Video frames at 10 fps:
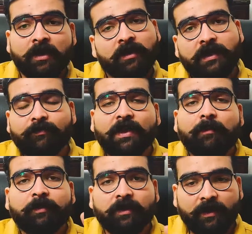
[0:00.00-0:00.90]
That will
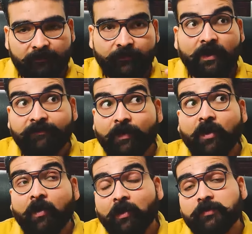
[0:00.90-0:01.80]
happen. If a
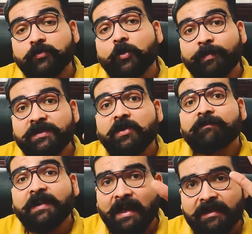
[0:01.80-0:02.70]
horoscope is
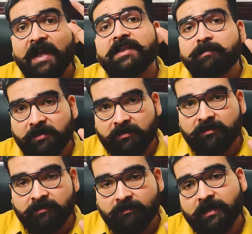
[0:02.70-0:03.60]
of that caliber,
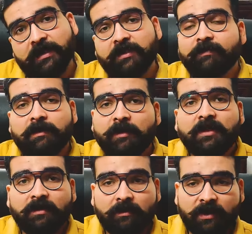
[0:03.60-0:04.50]
then it will be
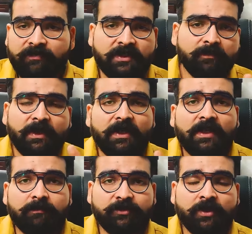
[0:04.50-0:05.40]
there. I've seen many
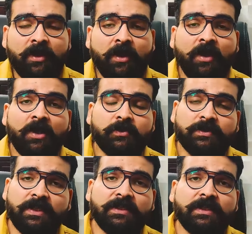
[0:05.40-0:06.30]
times.
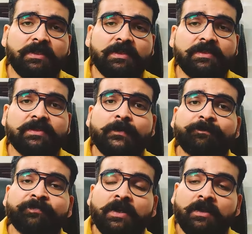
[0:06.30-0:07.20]
The thing here is
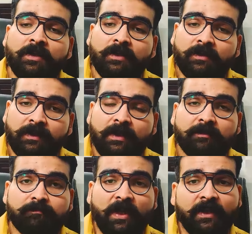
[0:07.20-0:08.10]

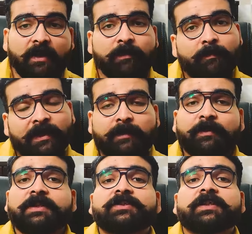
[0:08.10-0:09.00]
that there can be
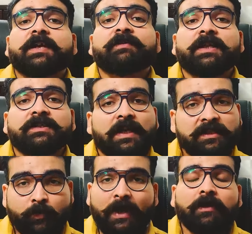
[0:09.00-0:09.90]
multiple Ishta Devatas
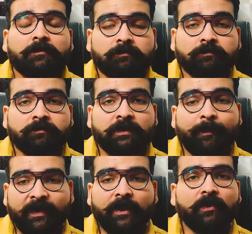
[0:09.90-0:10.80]
as well,
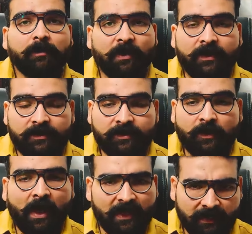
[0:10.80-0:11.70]
depending on the planets.
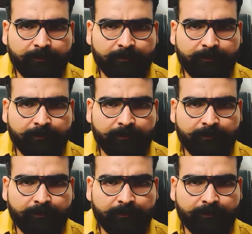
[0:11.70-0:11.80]
I'll